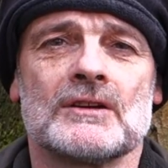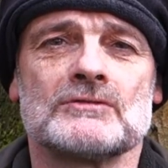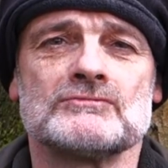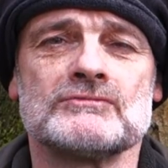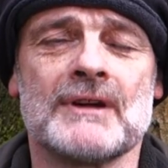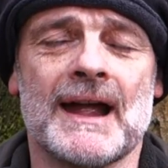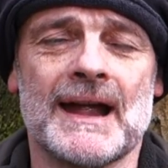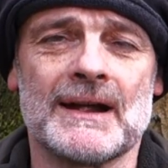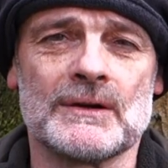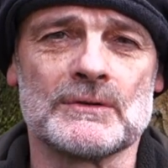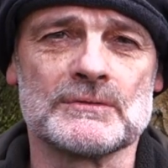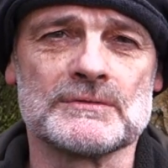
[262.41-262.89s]

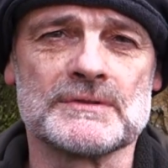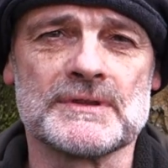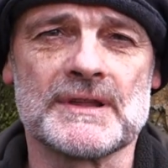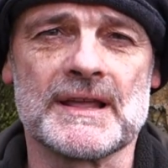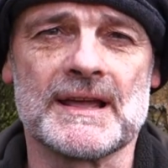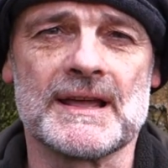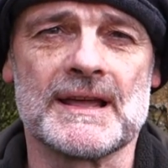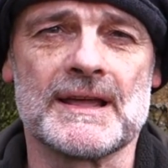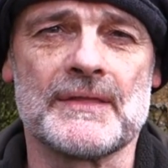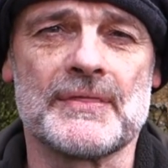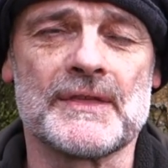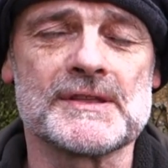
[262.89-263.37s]
round
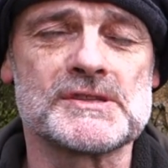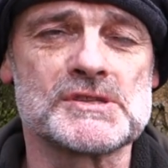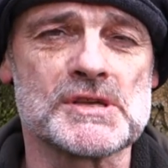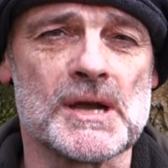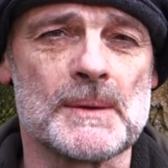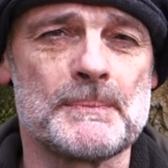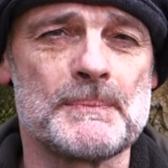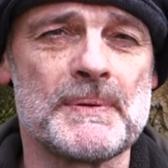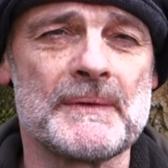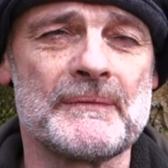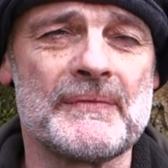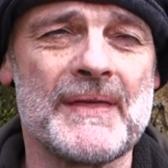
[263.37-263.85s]
the
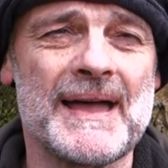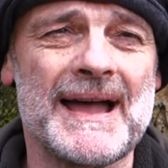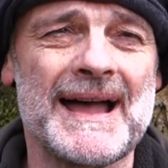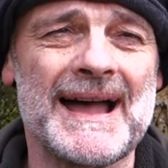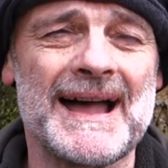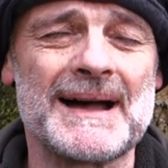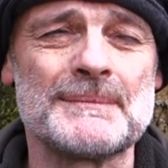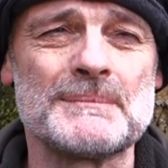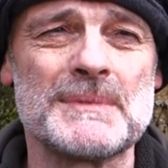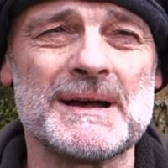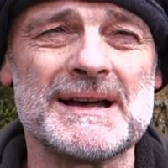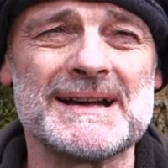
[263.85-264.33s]
top of the
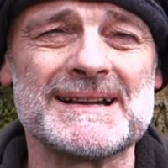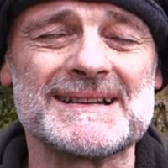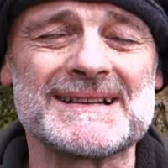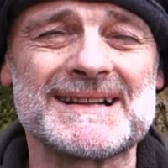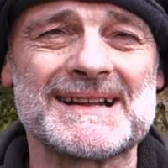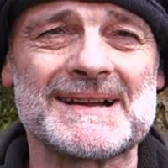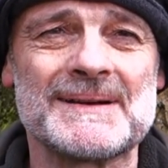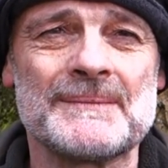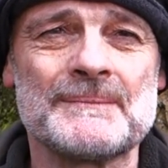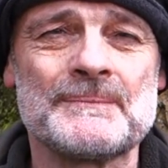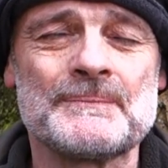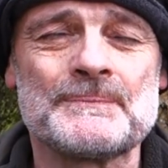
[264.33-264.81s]

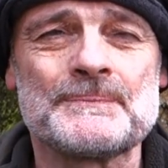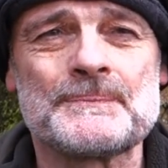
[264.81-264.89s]
hammock.